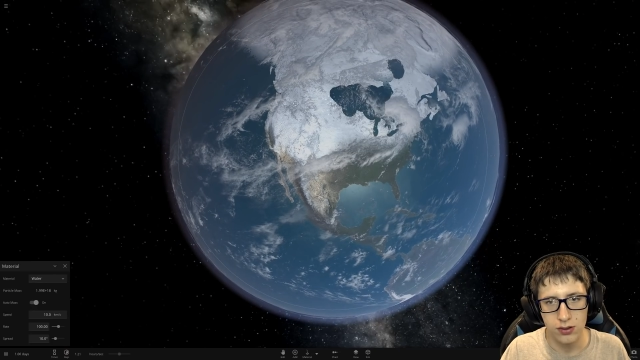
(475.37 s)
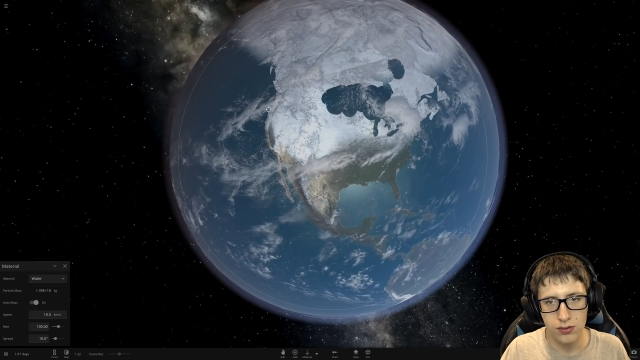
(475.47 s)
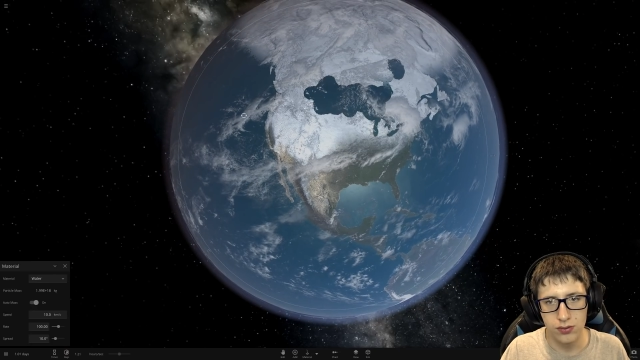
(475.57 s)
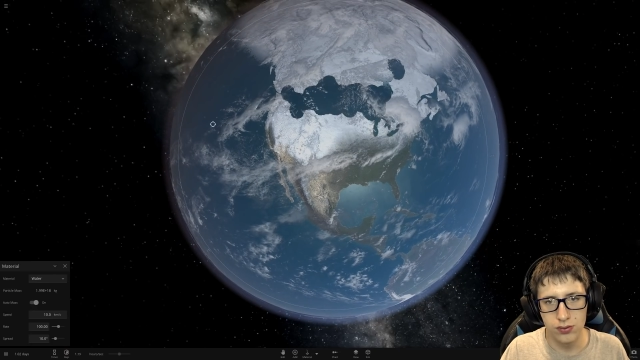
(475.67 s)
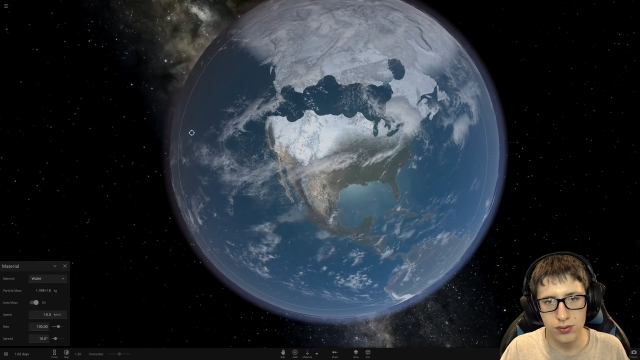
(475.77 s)

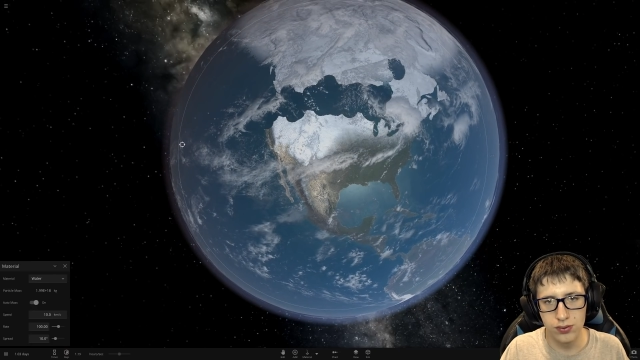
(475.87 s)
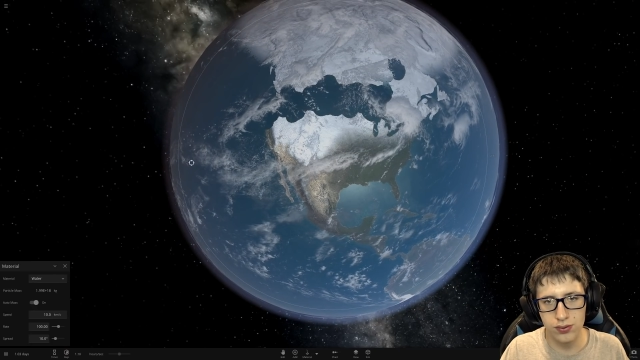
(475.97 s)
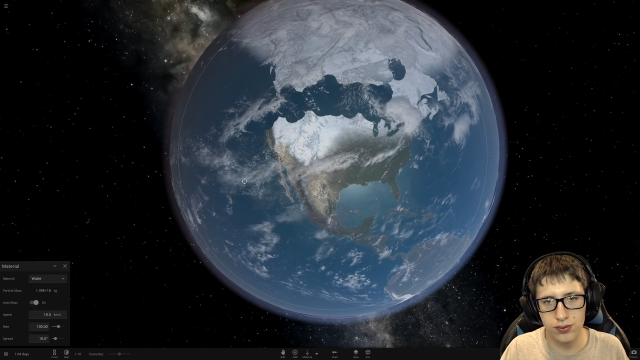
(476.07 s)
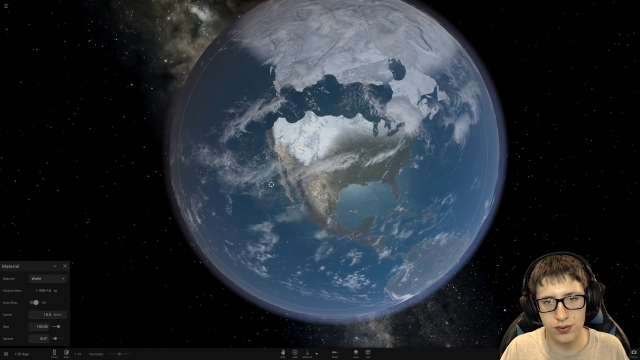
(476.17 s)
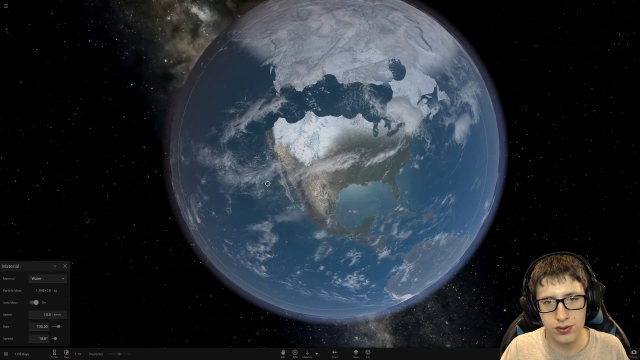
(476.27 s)

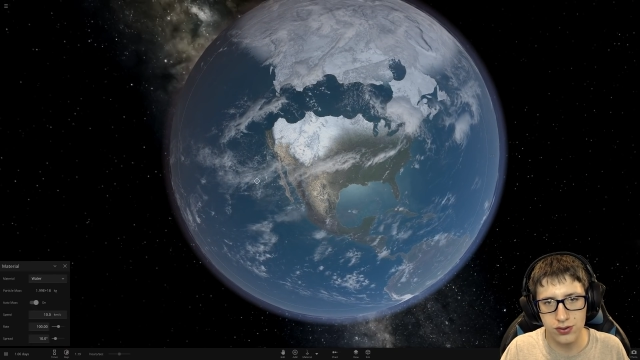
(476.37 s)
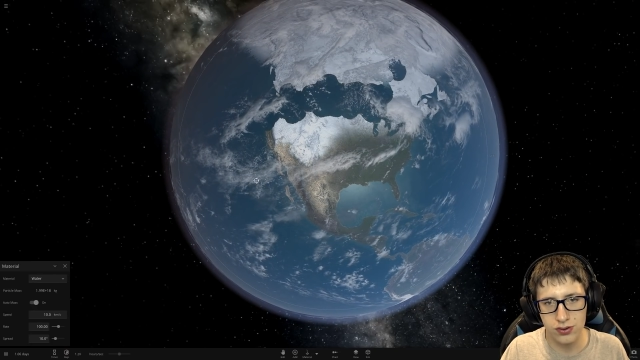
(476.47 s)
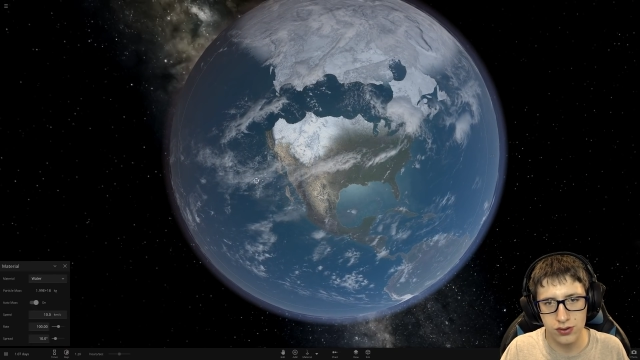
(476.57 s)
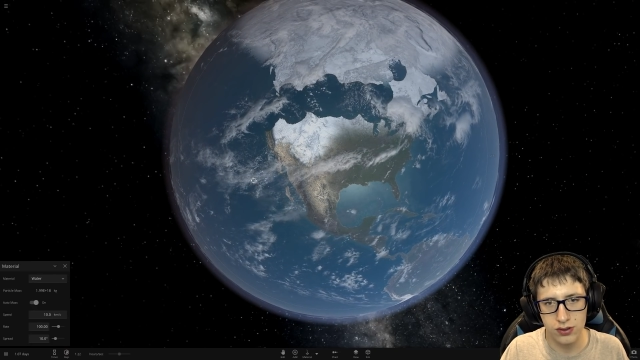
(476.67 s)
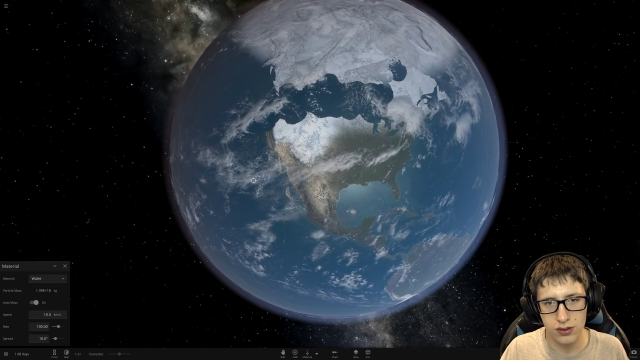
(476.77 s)

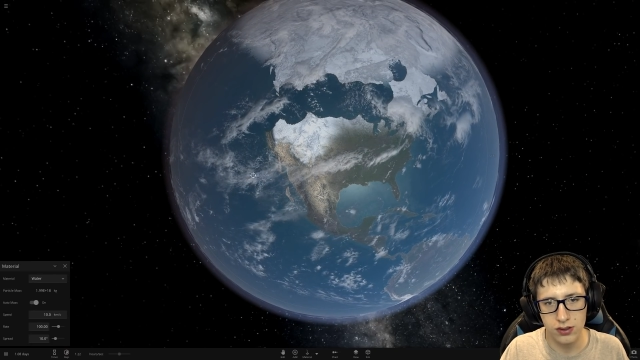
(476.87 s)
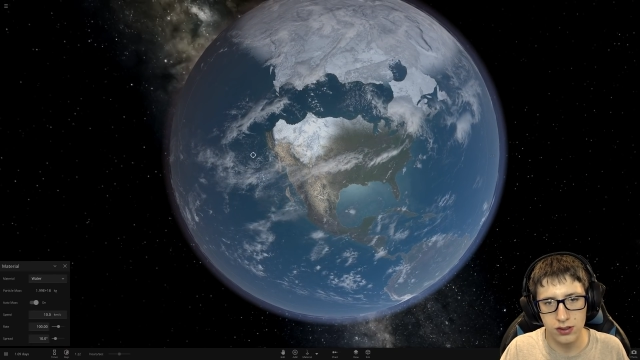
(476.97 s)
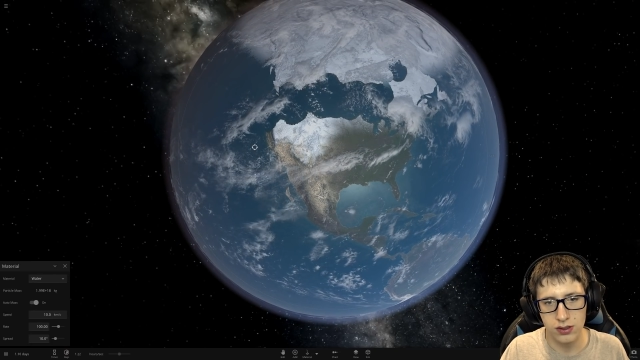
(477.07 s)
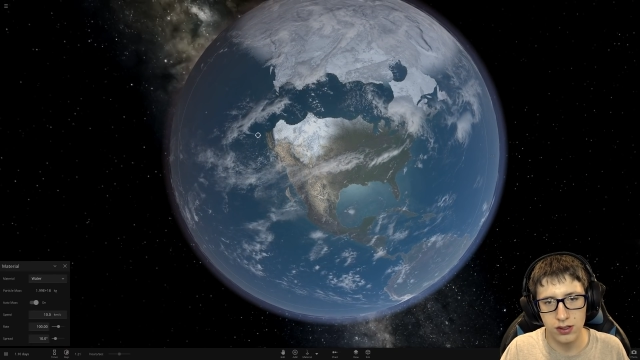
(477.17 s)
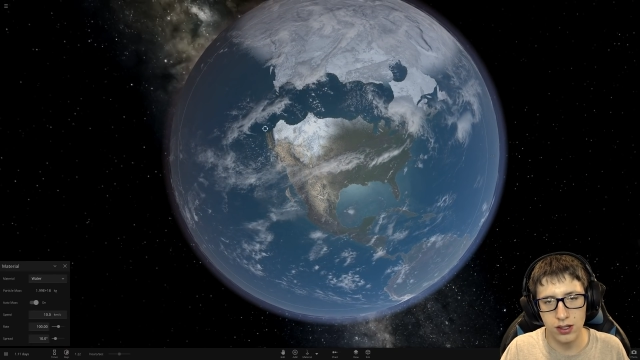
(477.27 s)
Whoosh.
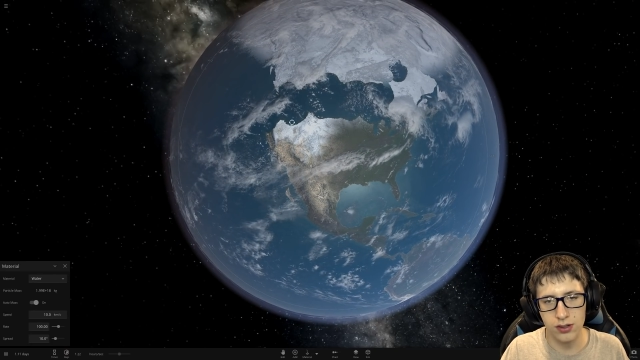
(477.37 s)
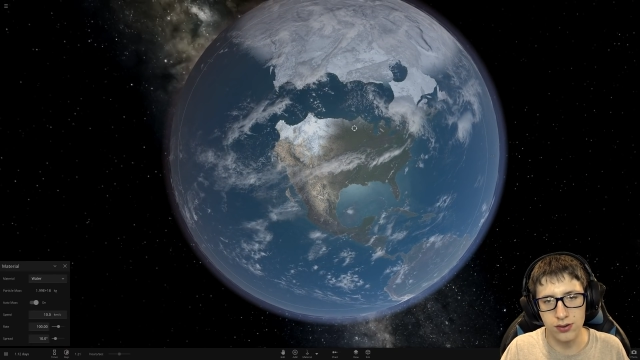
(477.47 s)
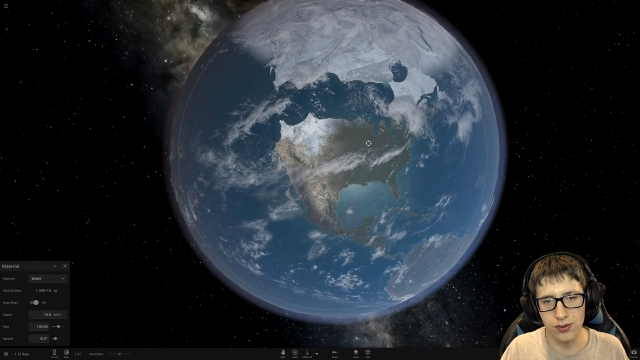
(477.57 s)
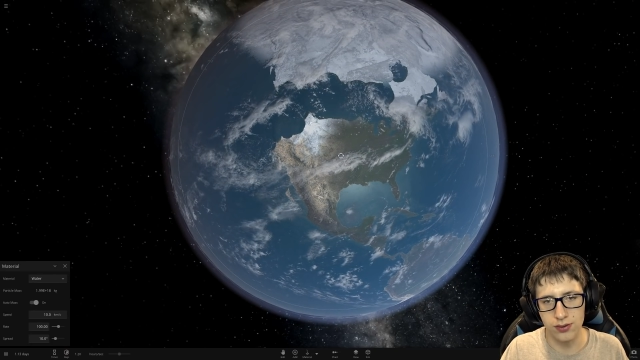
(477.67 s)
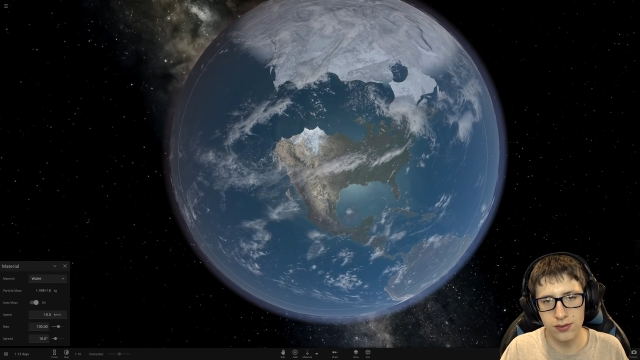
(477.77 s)
Oh.